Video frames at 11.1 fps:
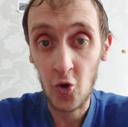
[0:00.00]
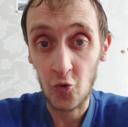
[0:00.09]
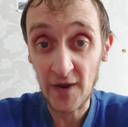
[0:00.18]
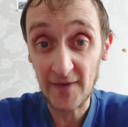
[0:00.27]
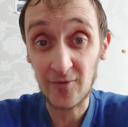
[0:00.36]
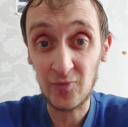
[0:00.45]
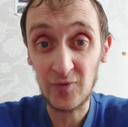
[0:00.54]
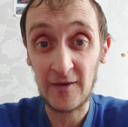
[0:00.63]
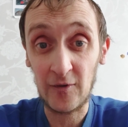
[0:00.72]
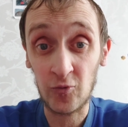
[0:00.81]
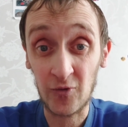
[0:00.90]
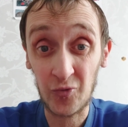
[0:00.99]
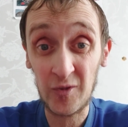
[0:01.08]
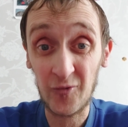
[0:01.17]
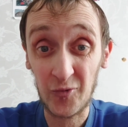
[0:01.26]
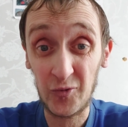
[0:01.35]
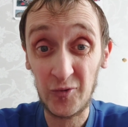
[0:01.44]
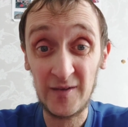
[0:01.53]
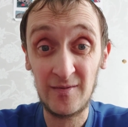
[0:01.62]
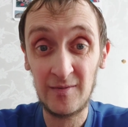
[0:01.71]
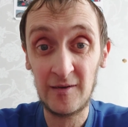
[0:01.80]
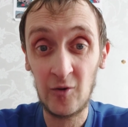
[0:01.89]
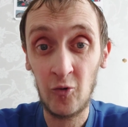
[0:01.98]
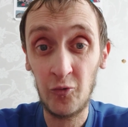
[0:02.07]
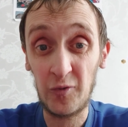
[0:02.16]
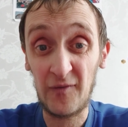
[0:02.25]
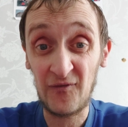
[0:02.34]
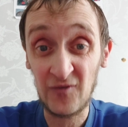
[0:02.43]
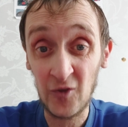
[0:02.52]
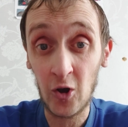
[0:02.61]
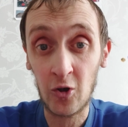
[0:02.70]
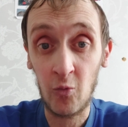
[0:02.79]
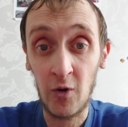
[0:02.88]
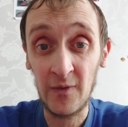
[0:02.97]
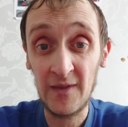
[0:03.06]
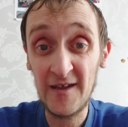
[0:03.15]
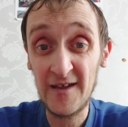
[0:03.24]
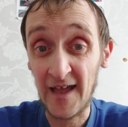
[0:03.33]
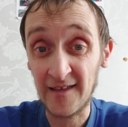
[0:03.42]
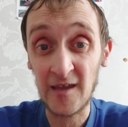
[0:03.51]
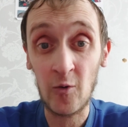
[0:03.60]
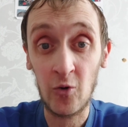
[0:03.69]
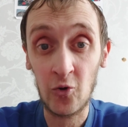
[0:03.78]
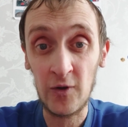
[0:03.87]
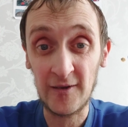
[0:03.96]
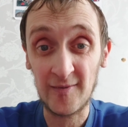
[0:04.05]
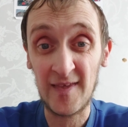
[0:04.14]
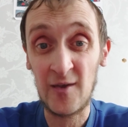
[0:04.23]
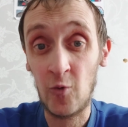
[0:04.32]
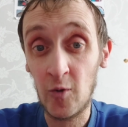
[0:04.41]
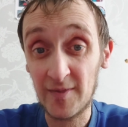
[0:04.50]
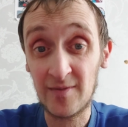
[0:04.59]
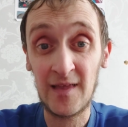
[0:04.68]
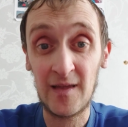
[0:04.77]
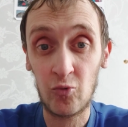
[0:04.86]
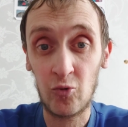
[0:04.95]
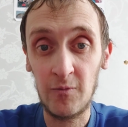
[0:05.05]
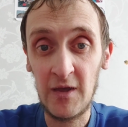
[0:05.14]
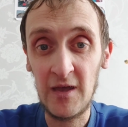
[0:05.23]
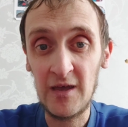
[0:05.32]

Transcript: Wrexham tickets are on sale to season ticket holders. If you've not got one, I get one quick because they will be snapped up.